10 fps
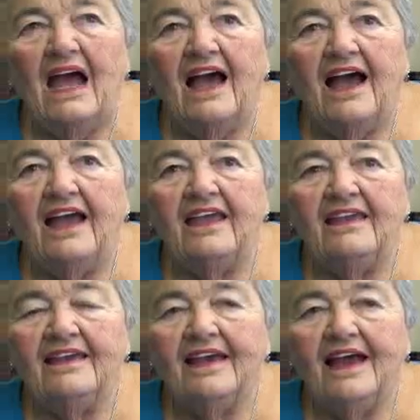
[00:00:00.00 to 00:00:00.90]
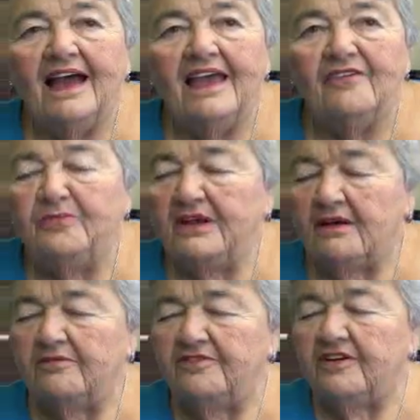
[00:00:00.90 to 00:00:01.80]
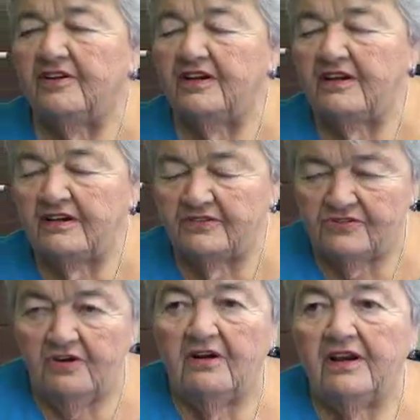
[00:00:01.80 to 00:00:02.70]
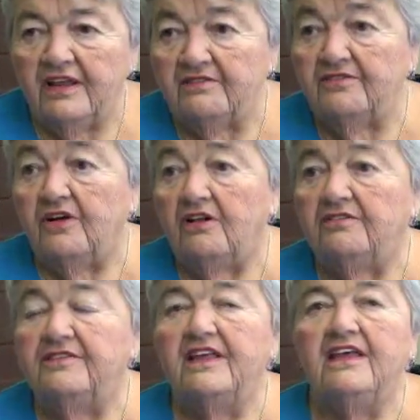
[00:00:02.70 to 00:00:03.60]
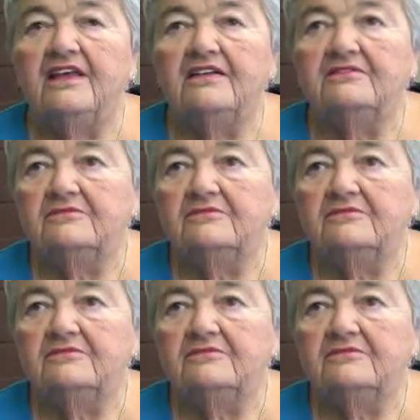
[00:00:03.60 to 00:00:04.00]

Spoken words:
I have become very strongly involved in